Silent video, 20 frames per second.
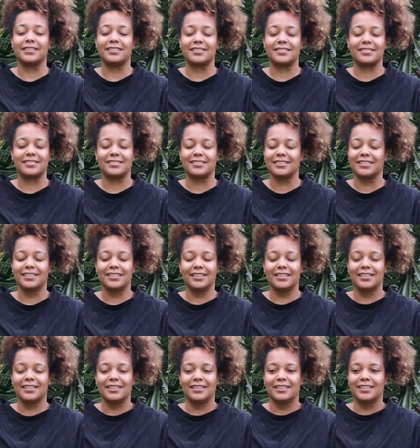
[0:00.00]

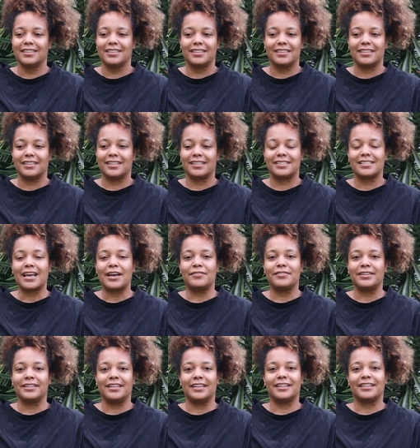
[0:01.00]
It's it's
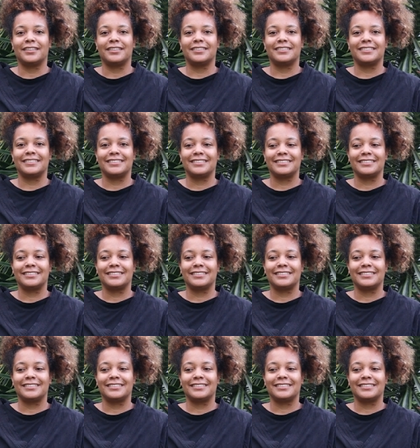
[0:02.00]
heaven here.